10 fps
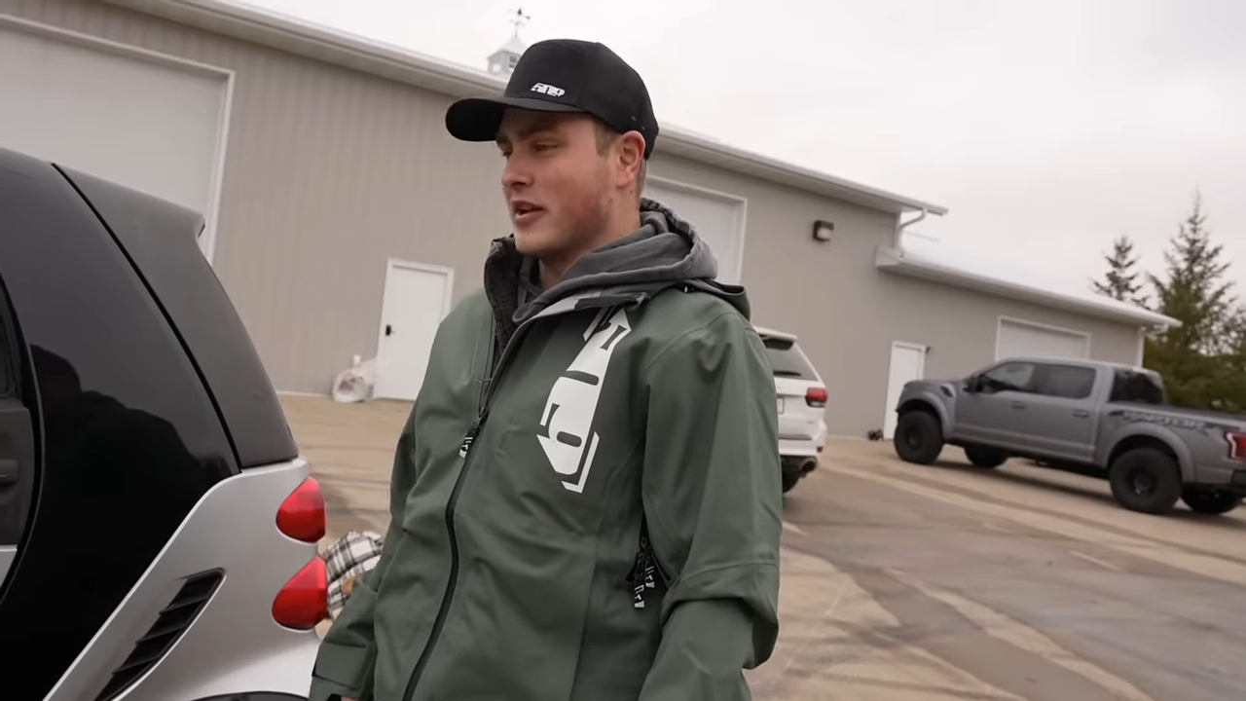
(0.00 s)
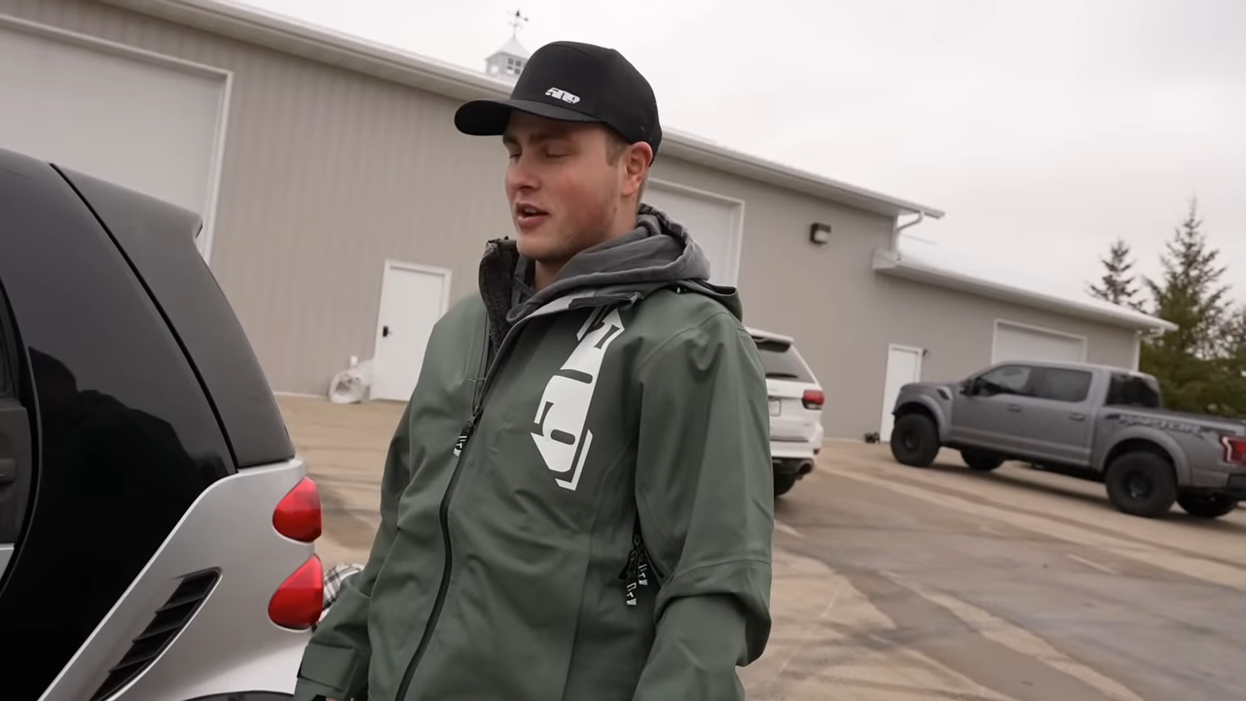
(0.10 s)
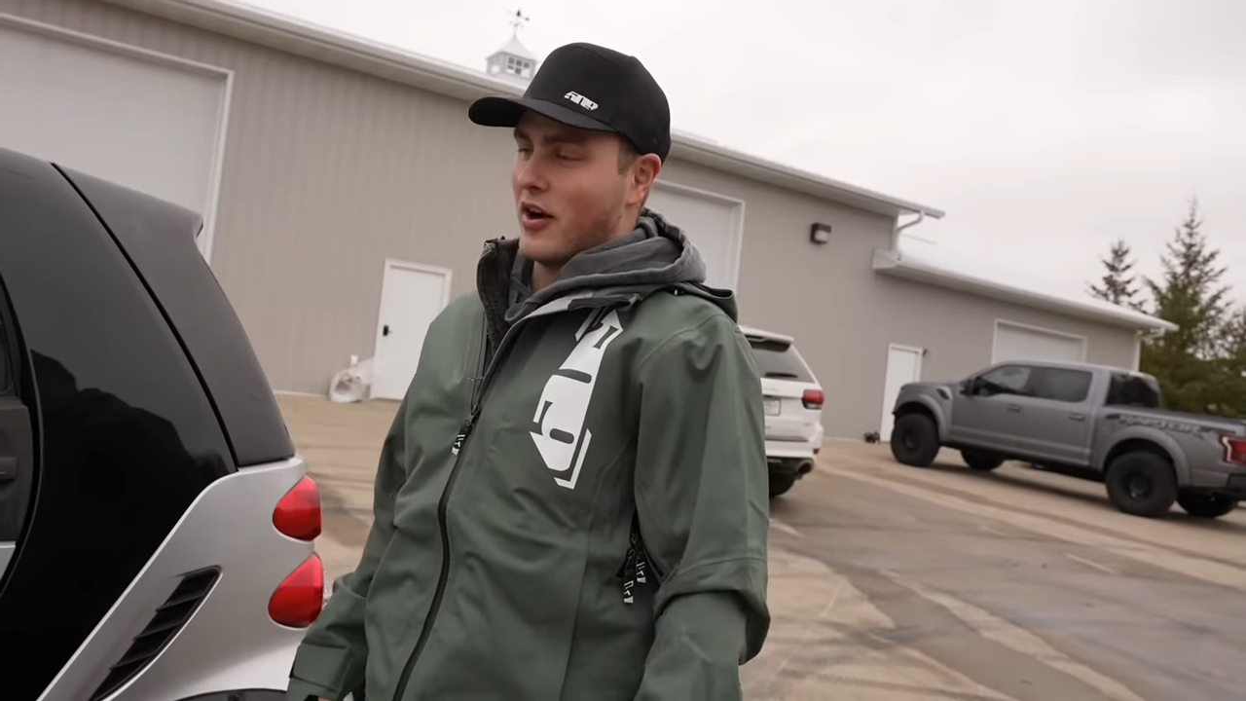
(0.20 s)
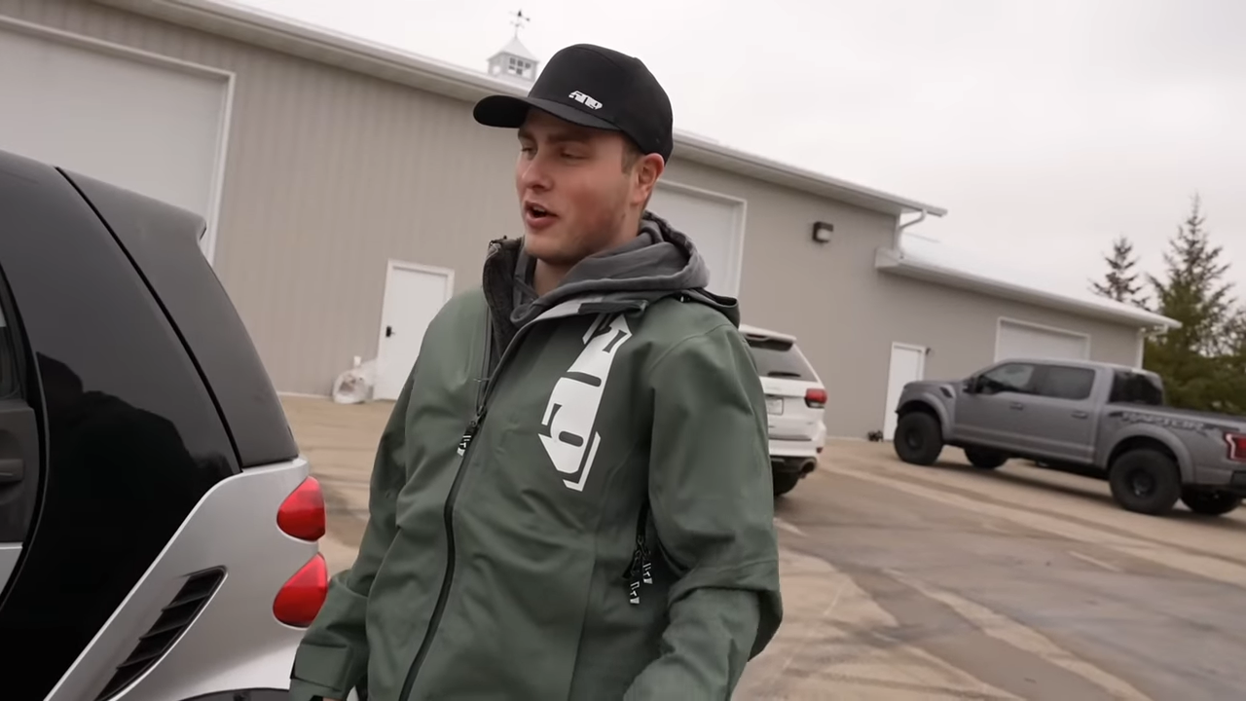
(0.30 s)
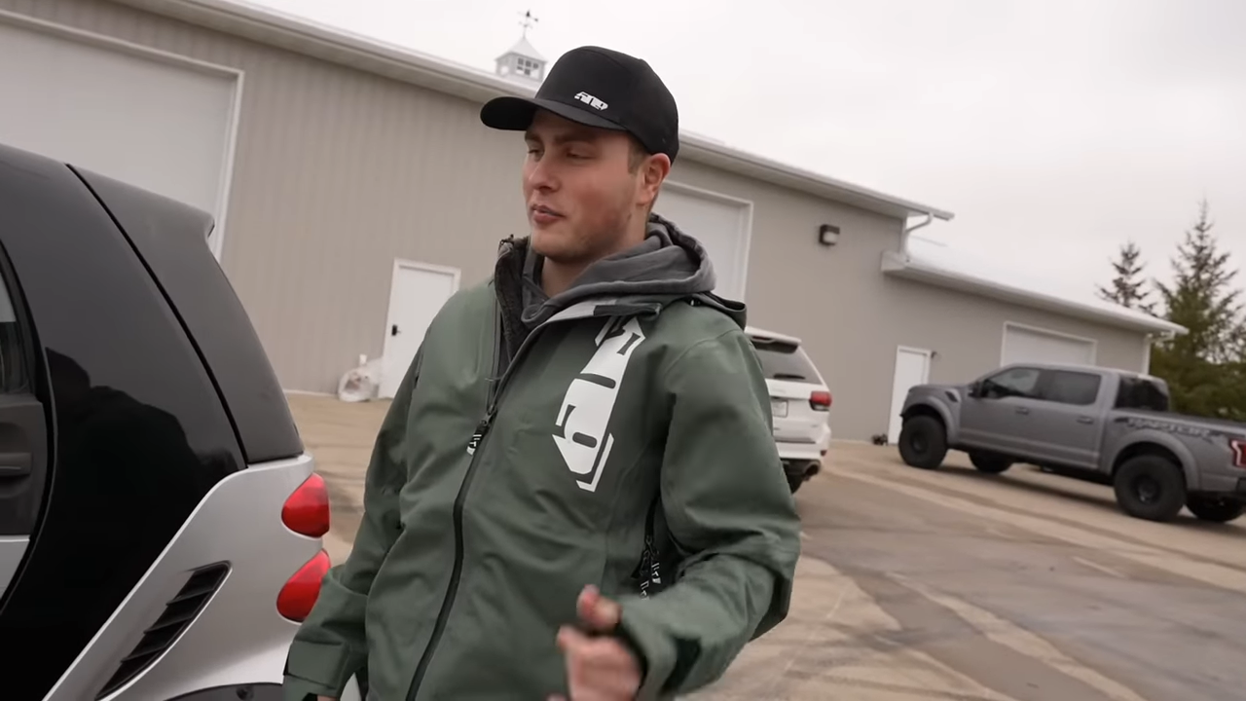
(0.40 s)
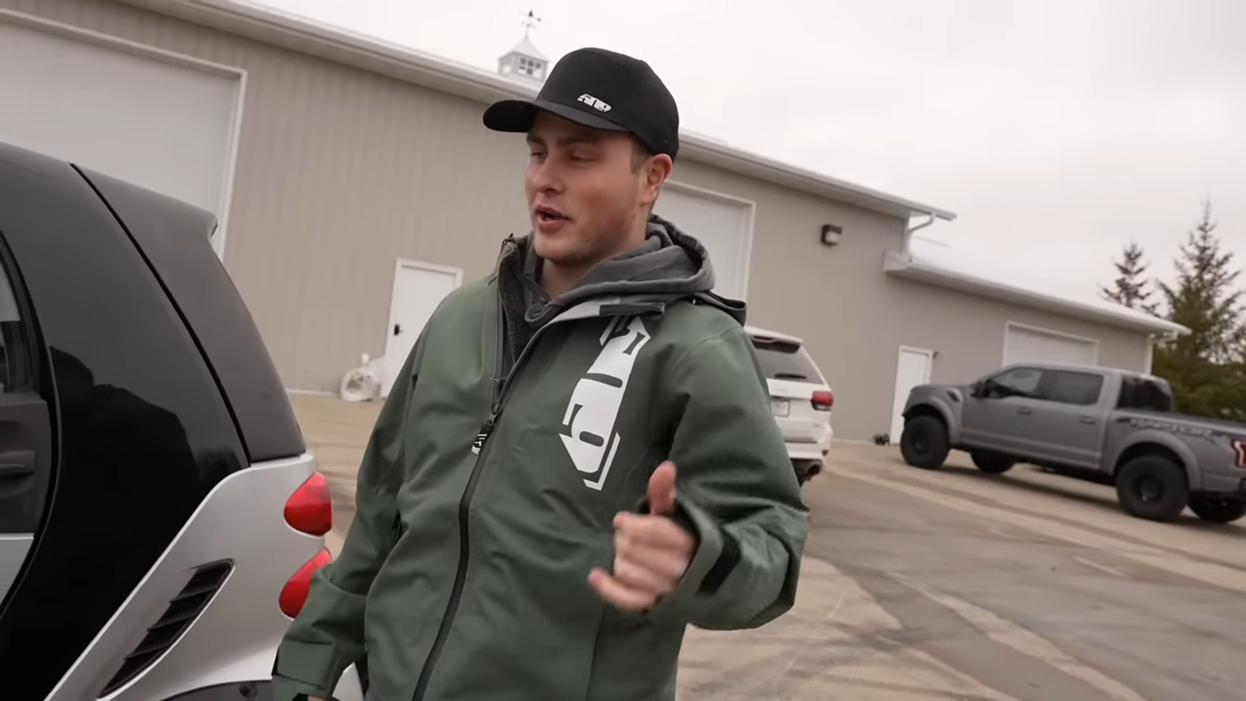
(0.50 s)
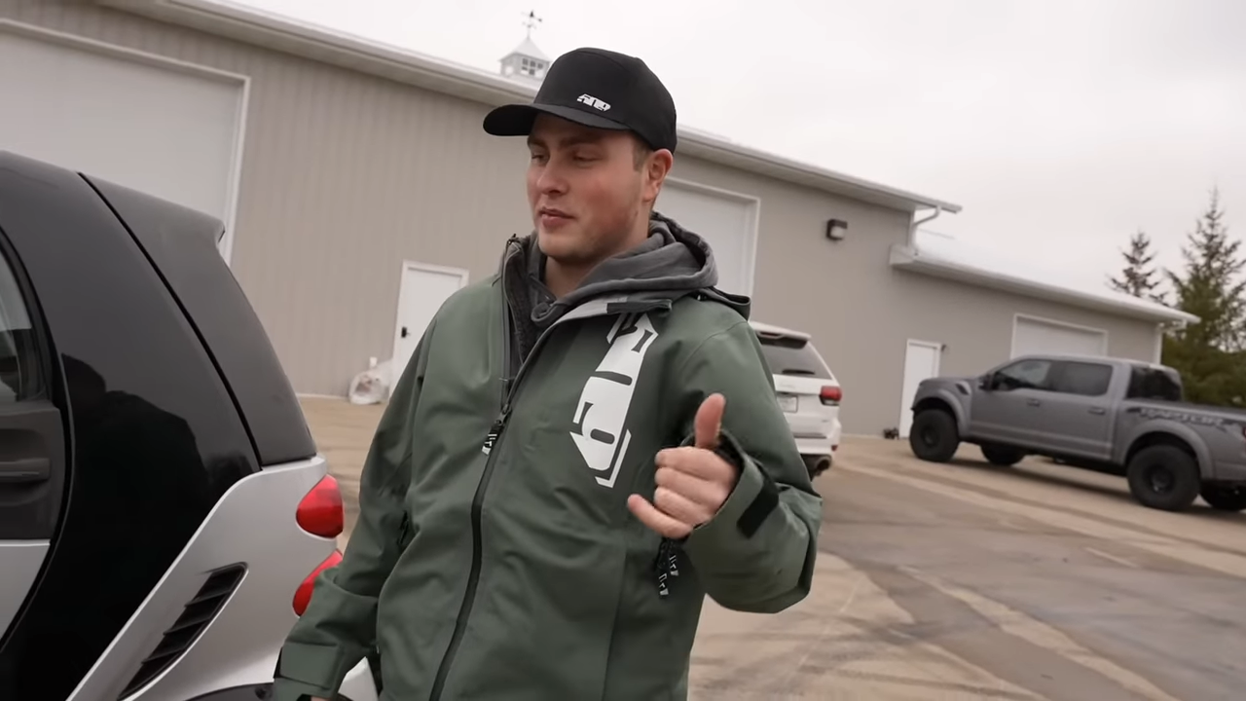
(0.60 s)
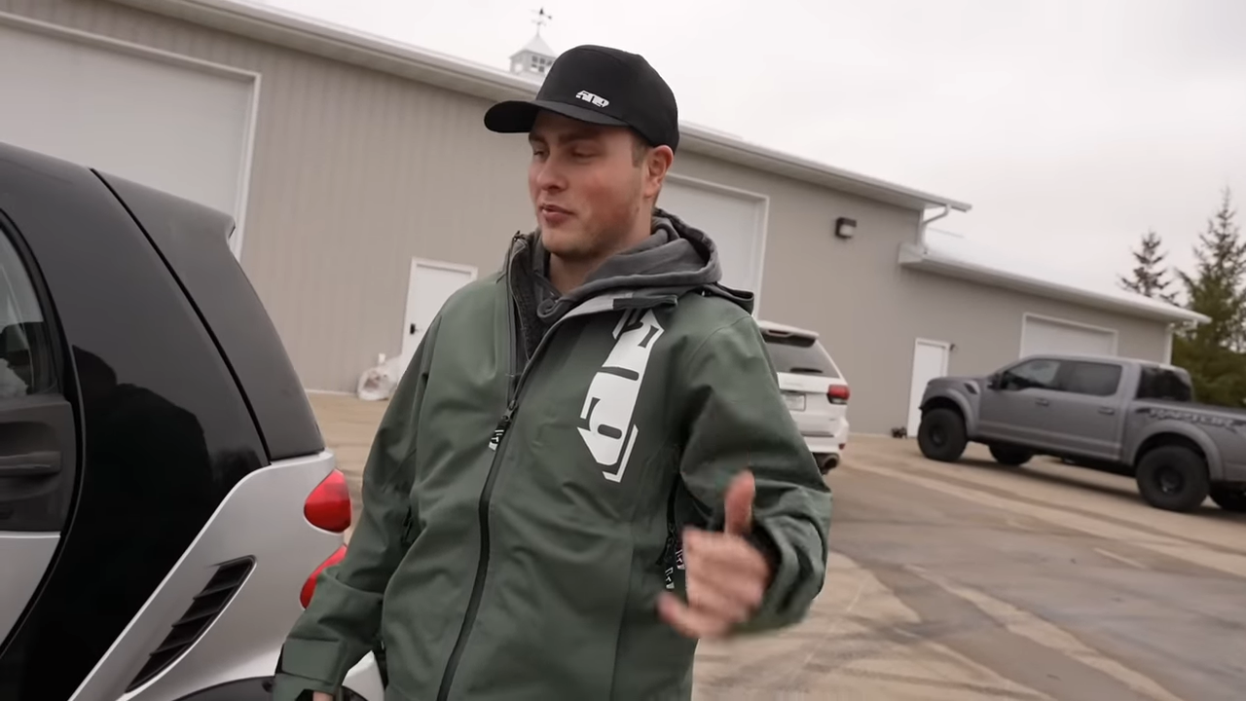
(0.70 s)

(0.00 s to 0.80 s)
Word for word: to call our buddy